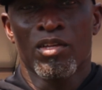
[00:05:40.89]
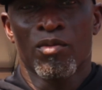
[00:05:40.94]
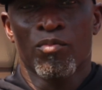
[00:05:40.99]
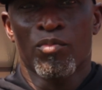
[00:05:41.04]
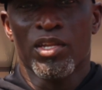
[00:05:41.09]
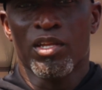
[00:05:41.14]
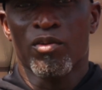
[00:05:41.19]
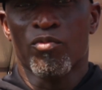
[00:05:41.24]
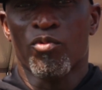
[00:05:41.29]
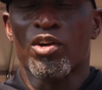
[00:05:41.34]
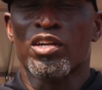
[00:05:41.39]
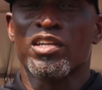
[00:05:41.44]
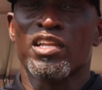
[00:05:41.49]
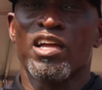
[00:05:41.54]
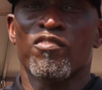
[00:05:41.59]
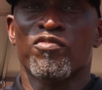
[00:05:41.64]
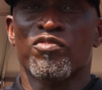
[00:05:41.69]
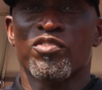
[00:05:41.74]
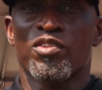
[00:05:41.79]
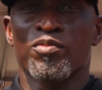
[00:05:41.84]
Yeah. But it worked
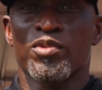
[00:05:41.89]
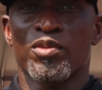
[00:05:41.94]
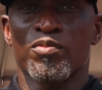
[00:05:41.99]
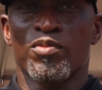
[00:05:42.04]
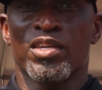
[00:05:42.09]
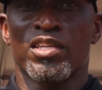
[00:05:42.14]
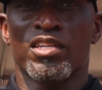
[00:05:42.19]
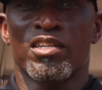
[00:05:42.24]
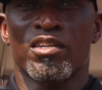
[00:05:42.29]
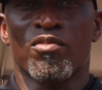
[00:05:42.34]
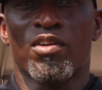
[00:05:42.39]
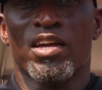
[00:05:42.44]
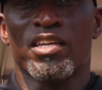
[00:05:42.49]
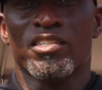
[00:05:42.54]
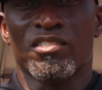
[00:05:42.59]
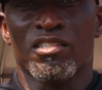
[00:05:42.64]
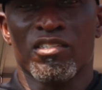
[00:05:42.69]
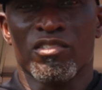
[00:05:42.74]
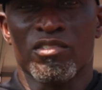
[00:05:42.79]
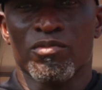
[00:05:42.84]
out for me being in the
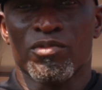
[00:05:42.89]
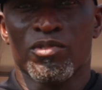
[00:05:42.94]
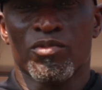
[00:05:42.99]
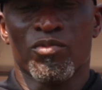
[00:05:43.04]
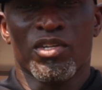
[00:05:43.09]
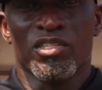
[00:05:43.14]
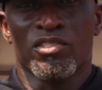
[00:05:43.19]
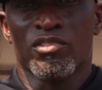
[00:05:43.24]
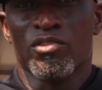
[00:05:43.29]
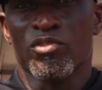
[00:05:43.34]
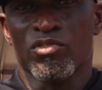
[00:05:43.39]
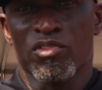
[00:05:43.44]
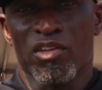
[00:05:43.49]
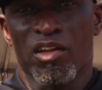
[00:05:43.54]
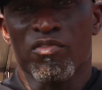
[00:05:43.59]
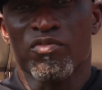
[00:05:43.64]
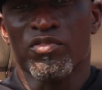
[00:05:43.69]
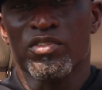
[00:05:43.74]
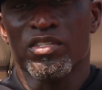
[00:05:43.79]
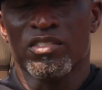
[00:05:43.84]
right system in the West Coast
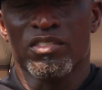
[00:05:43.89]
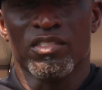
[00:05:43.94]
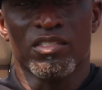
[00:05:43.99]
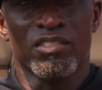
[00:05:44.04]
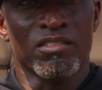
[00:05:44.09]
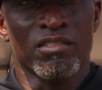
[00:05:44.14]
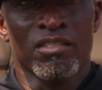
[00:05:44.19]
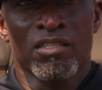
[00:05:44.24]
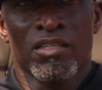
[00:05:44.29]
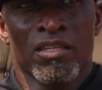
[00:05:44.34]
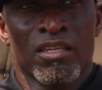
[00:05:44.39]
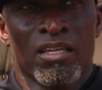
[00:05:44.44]
offense, and